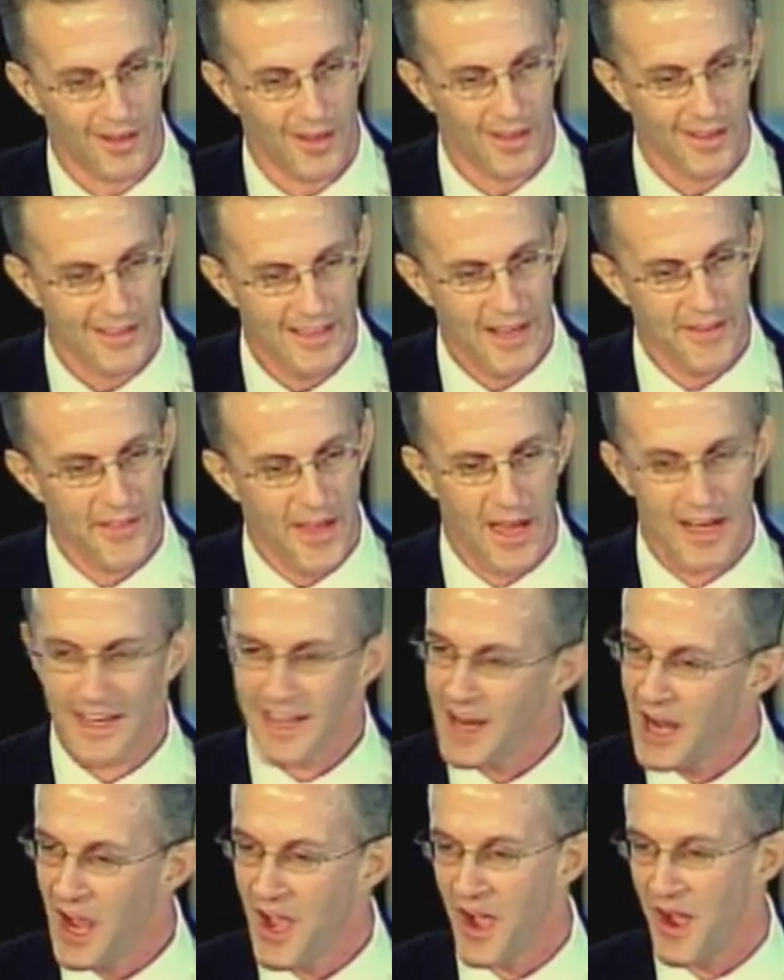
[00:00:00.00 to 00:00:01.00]
And I thought, you
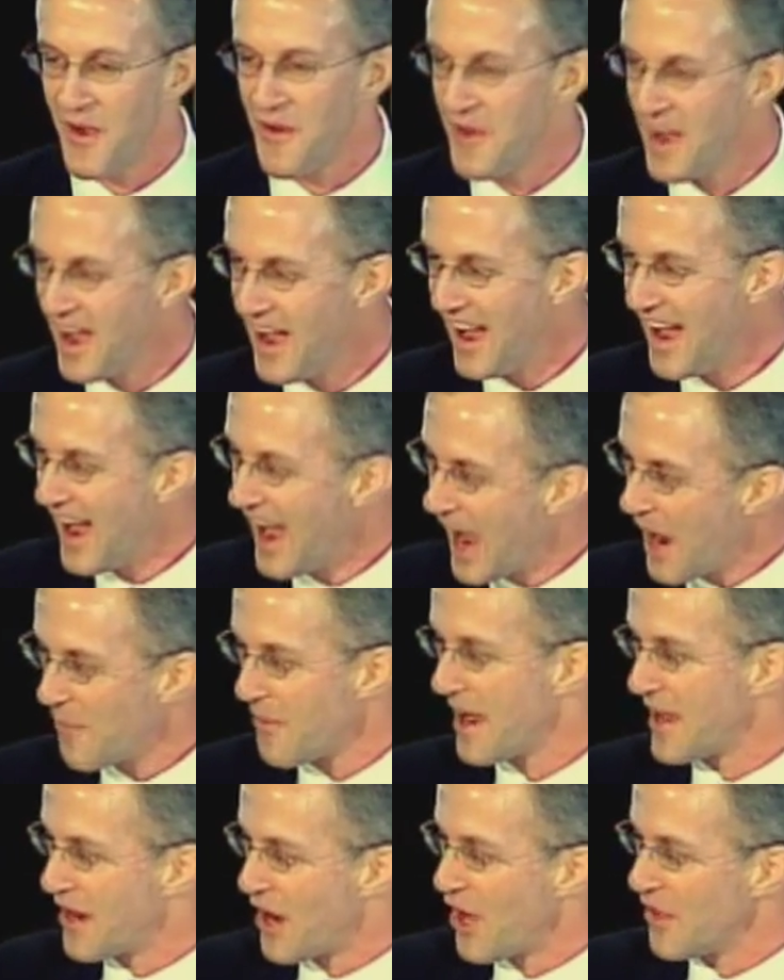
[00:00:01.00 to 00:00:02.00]
know, I
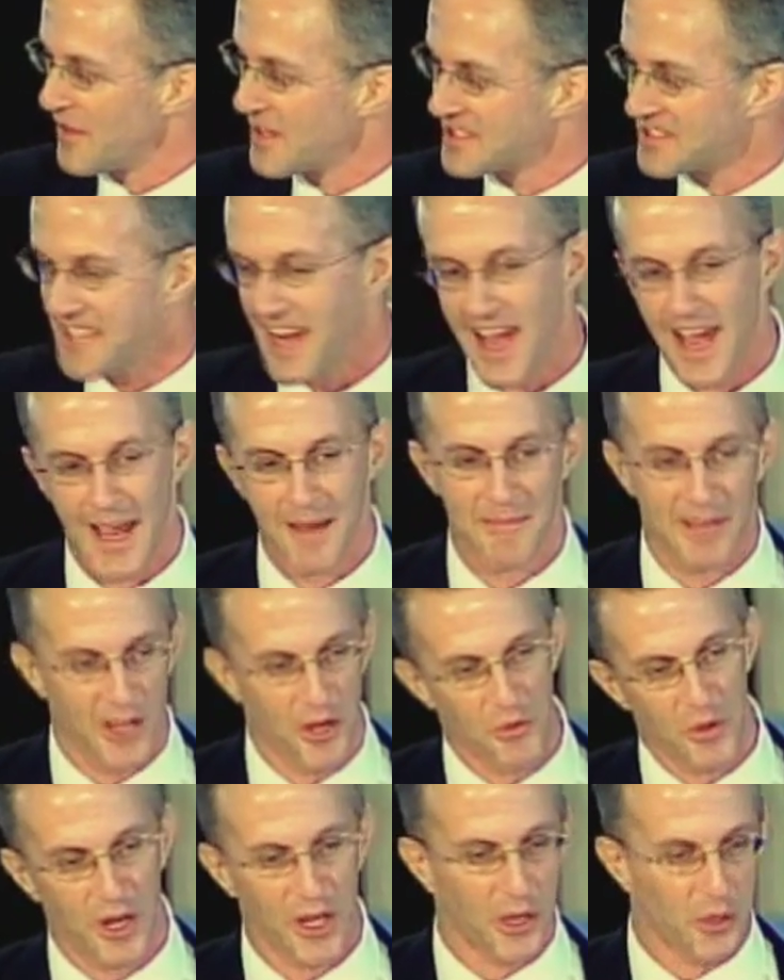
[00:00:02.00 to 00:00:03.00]
waited all this time to get a
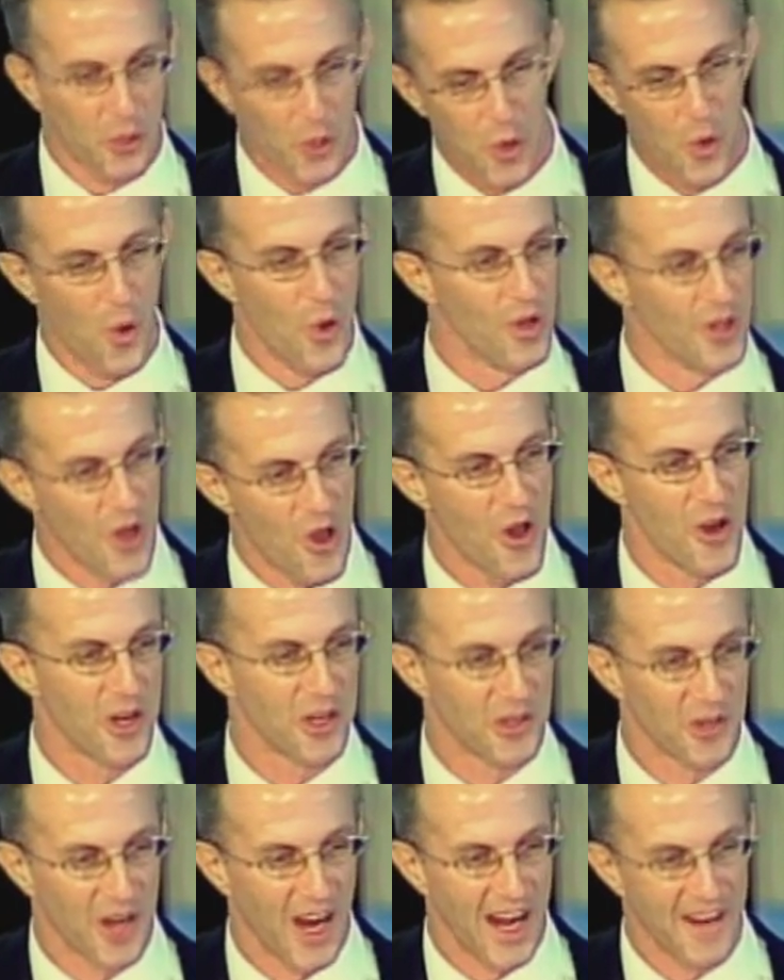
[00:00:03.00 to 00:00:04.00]
really cool
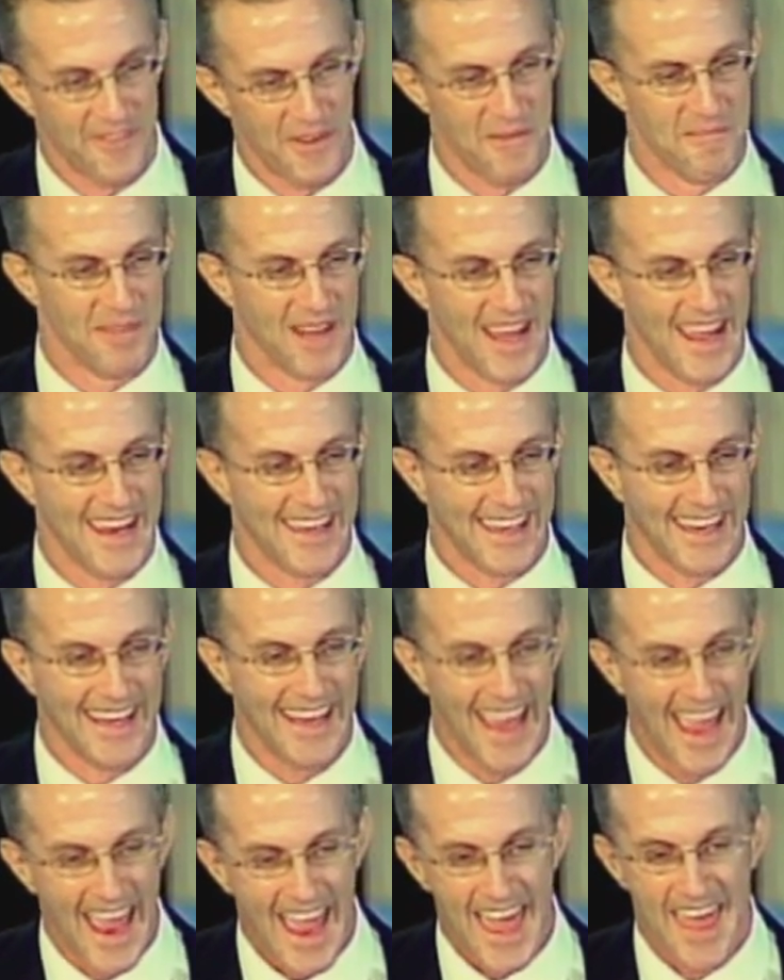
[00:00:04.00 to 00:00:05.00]
autograph from Blakey,
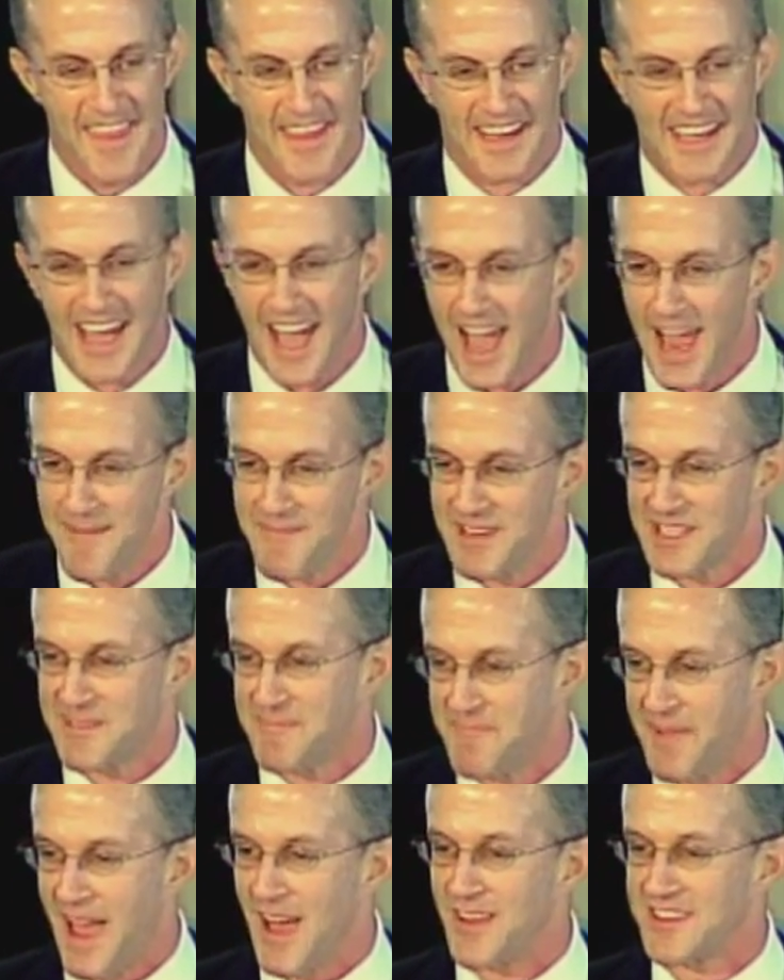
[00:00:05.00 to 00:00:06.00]
and the guy
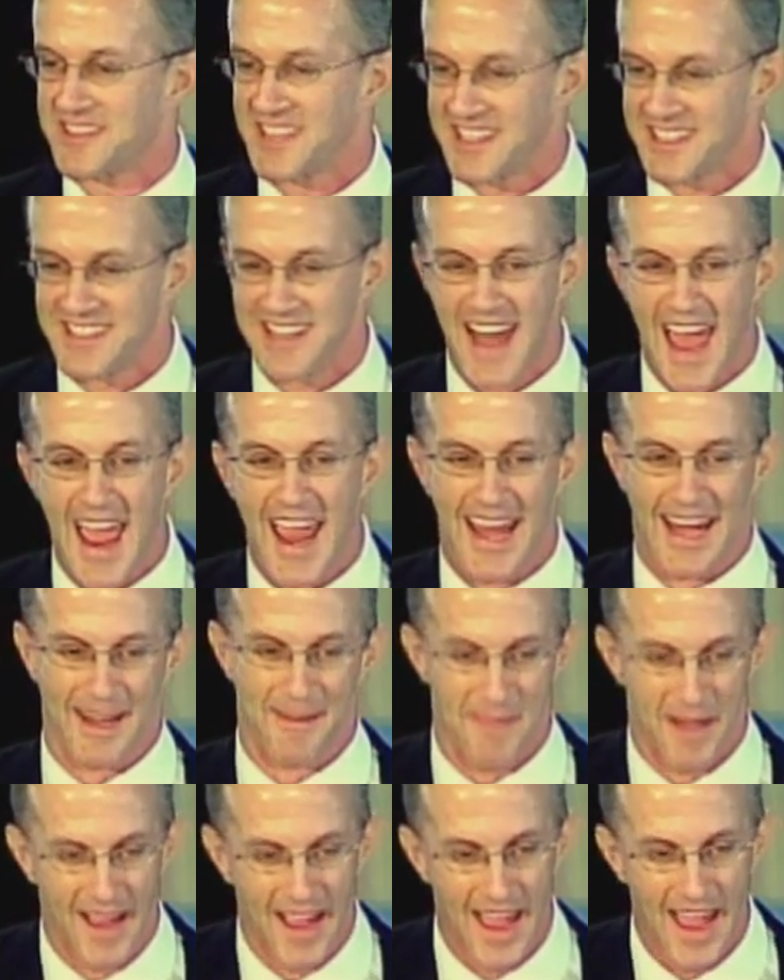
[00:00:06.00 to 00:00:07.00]
misspells his
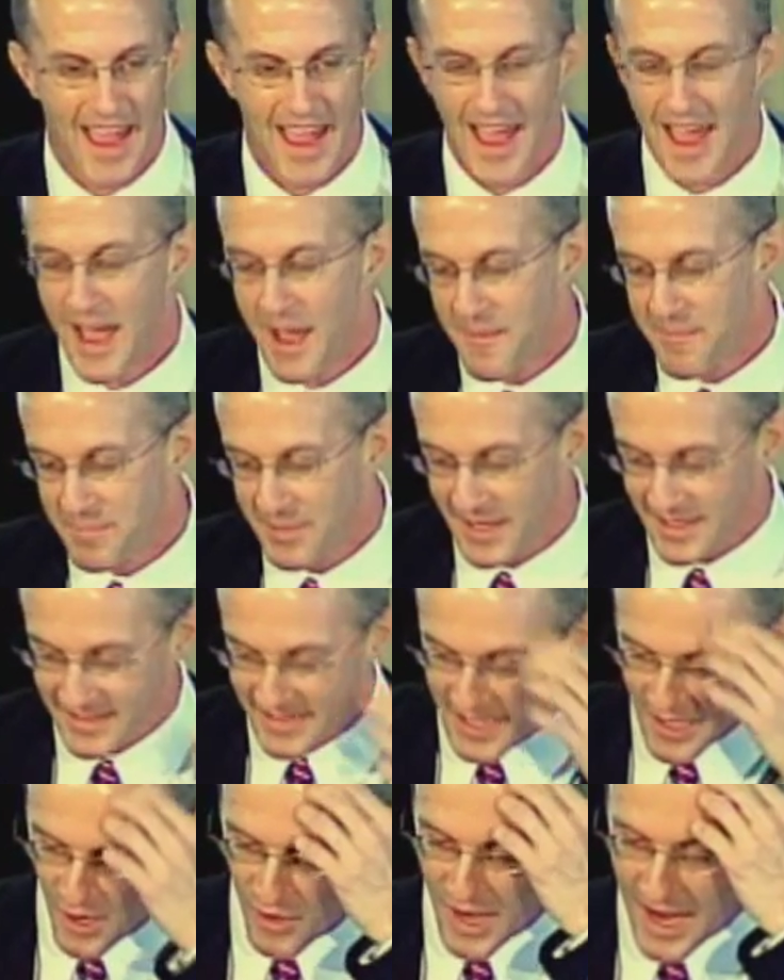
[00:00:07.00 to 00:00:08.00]
name. But,
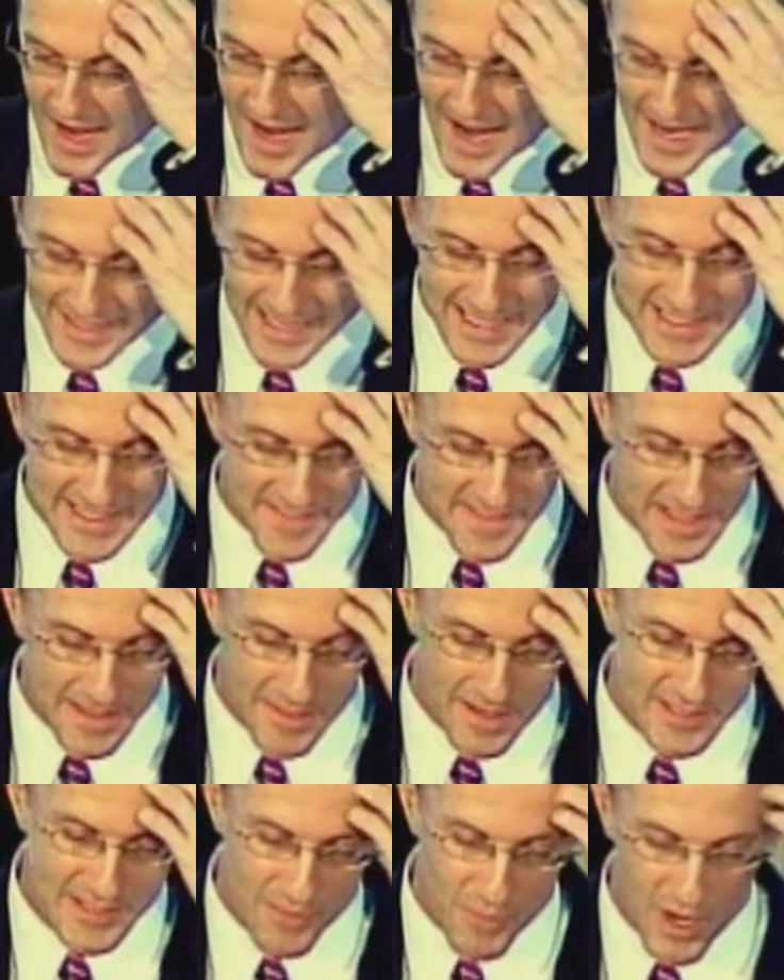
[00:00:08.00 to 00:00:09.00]
you know, I got to think about it.
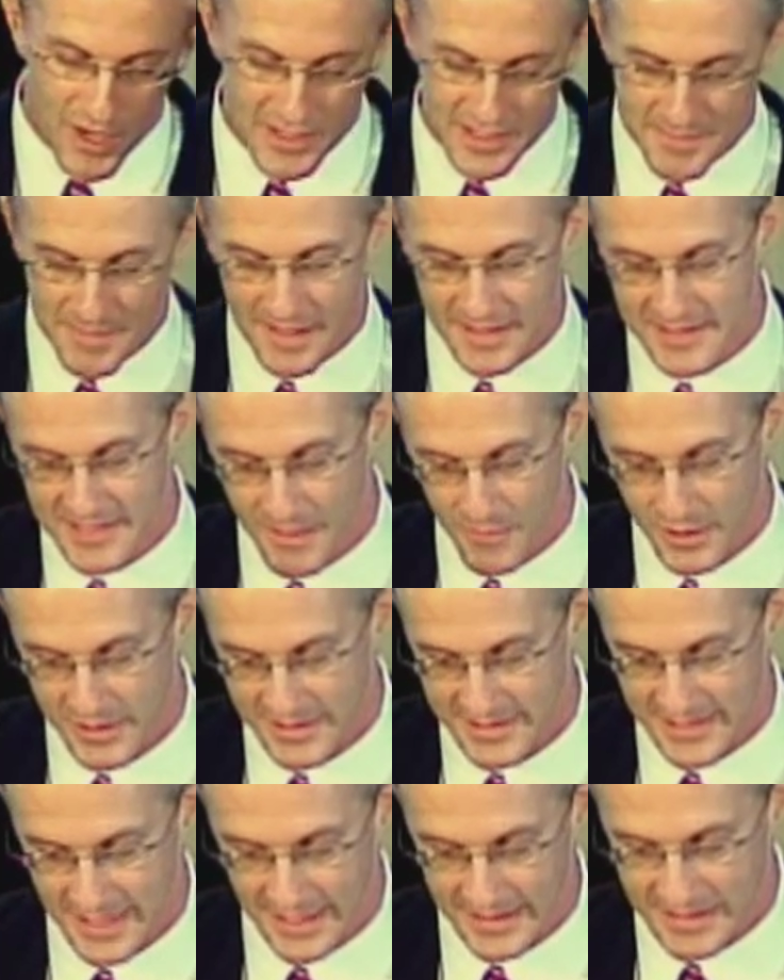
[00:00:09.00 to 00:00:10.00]
I said, well, he's been somewhat
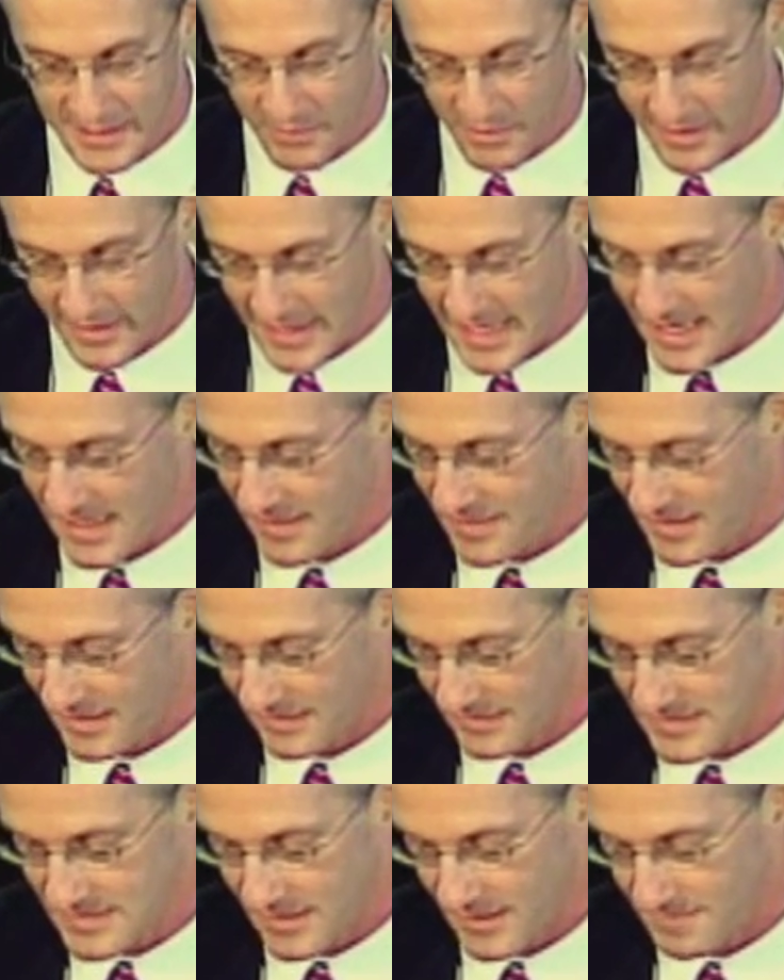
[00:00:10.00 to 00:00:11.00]
dyslexic with a lot of
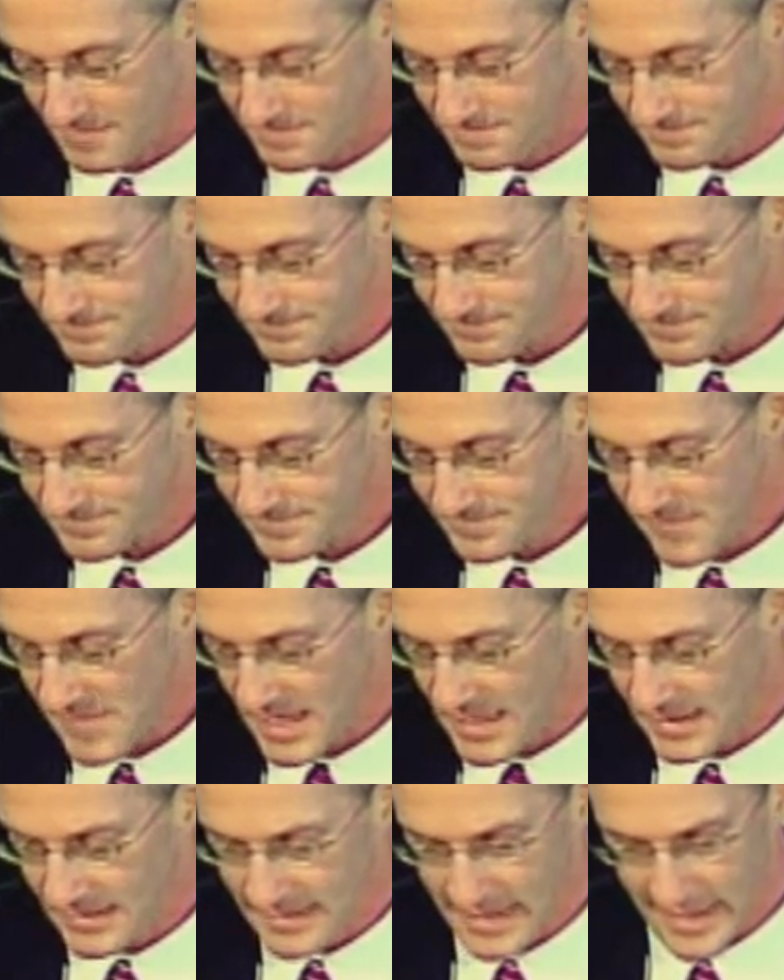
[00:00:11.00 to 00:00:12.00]
things, let